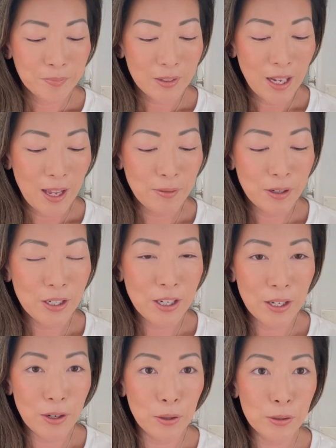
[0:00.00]
I'm
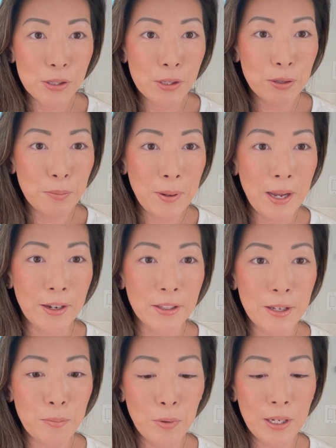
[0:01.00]
gonna also pair
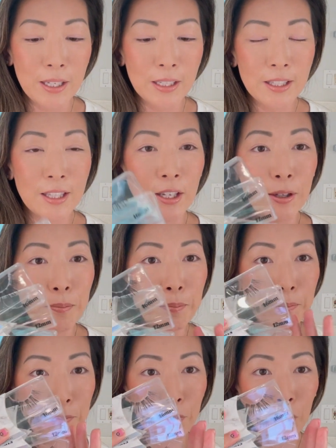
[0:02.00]
them with the
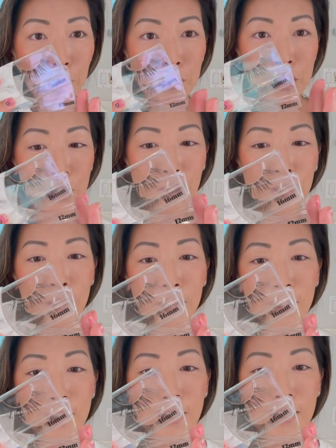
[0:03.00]

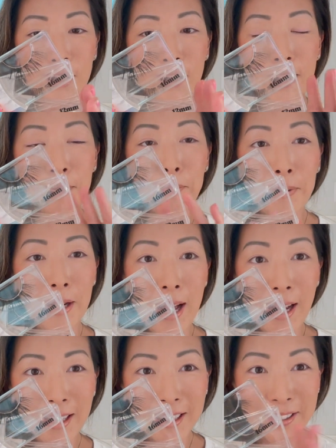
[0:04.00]
originals in
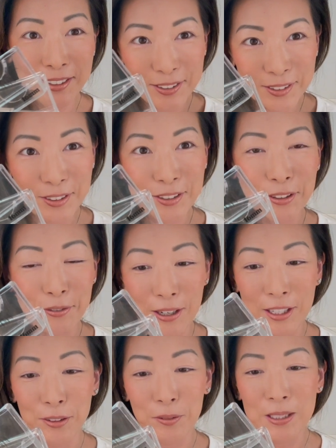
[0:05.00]
black, the
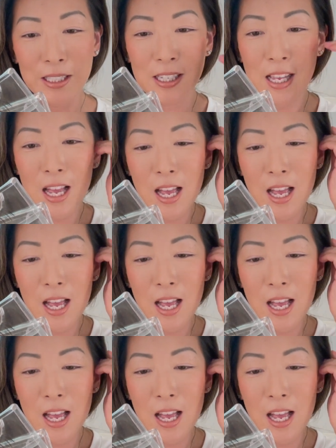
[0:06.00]
regular ones.